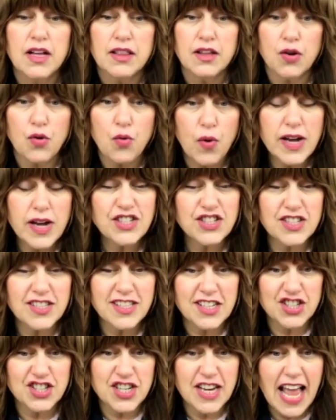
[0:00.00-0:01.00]
the question
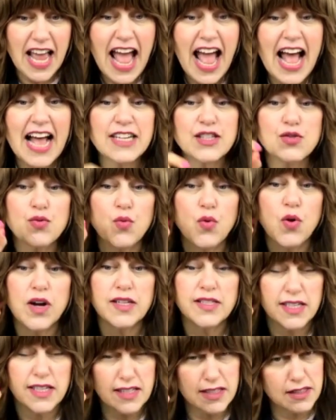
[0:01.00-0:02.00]
that she asked
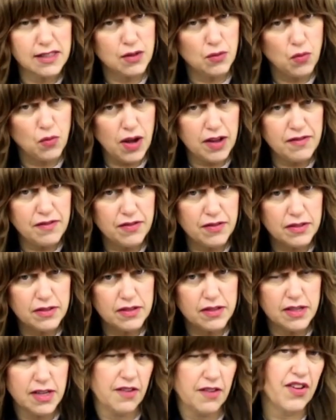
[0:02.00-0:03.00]
was, isn't the wife
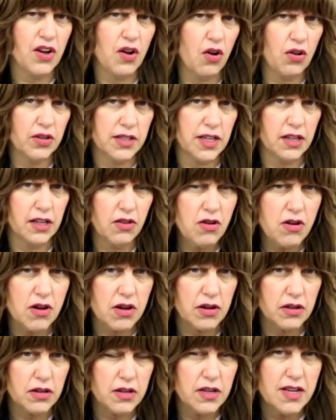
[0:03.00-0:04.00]
giving all day
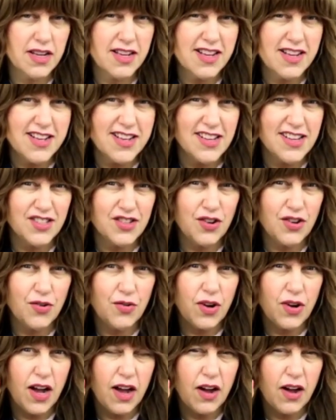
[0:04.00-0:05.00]
long?
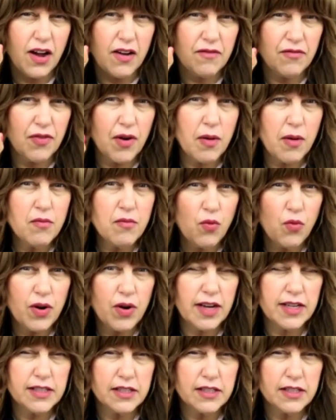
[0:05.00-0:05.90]
So, from what I